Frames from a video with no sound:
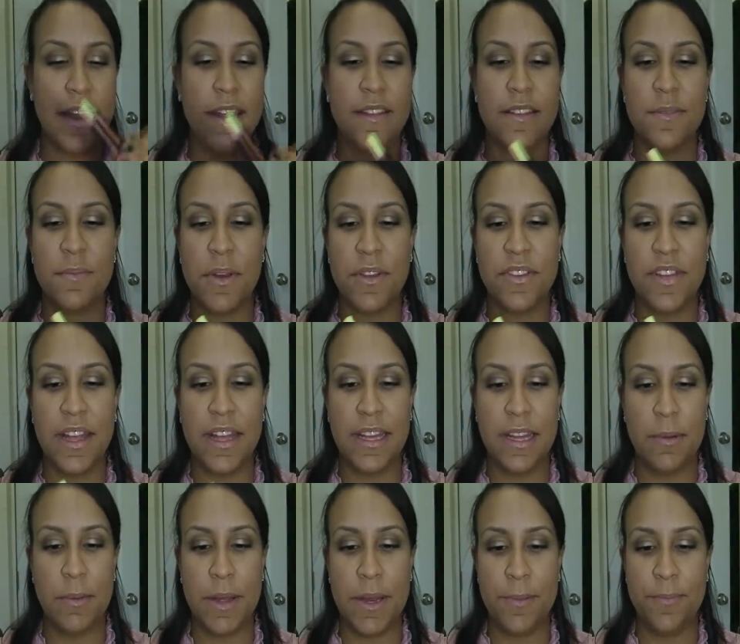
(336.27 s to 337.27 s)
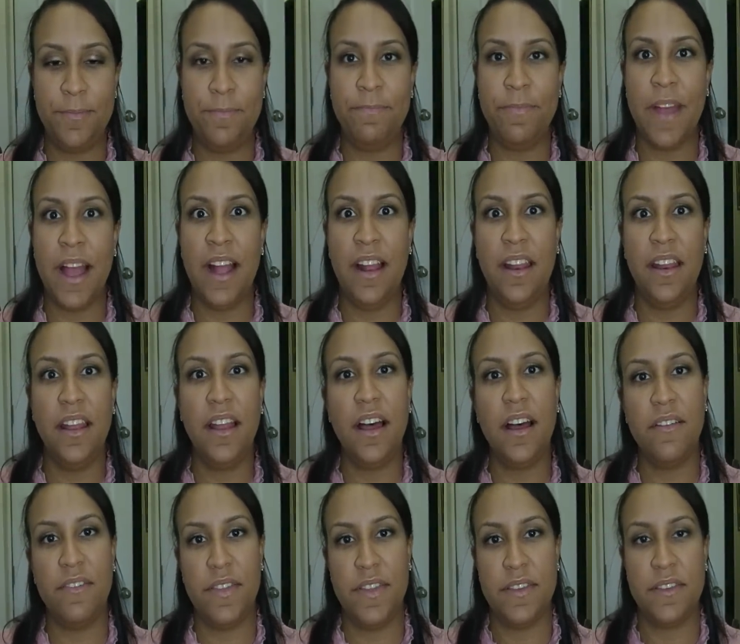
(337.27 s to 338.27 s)
and it smells like lemon. I
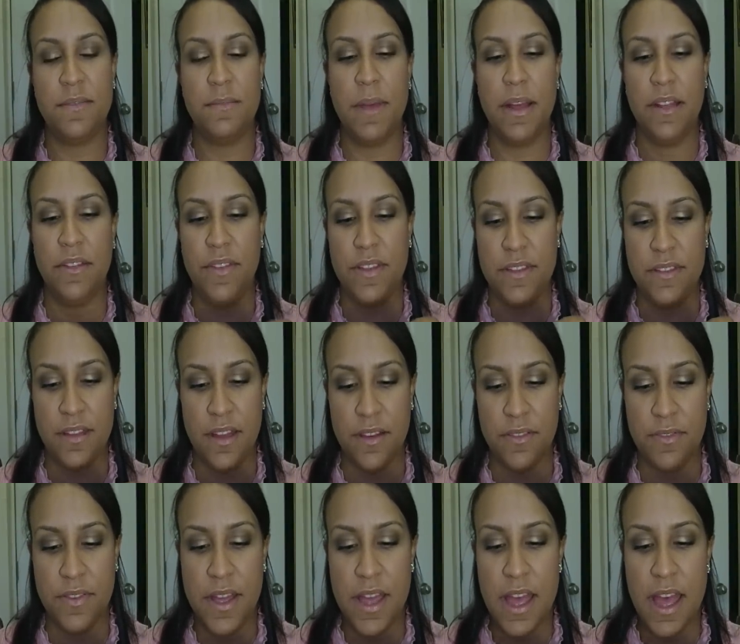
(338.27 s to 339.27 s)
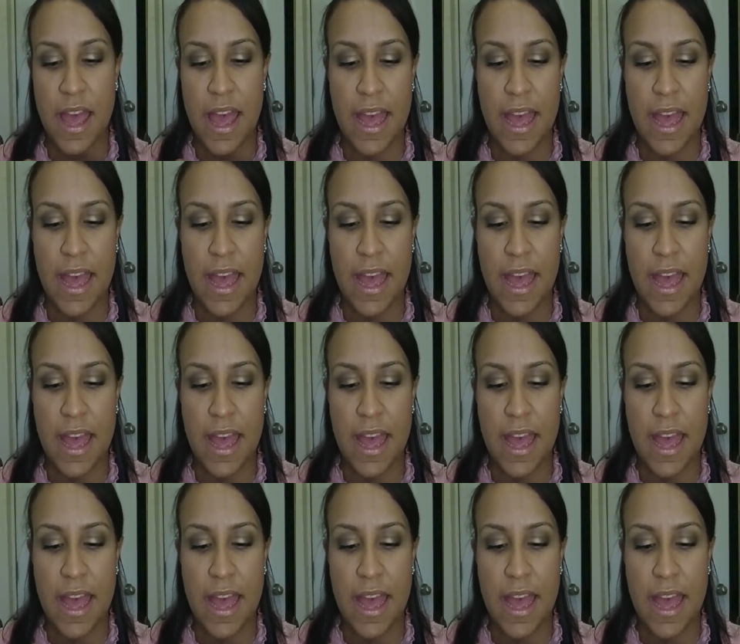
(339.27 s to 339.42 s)
love the smell of this stuff.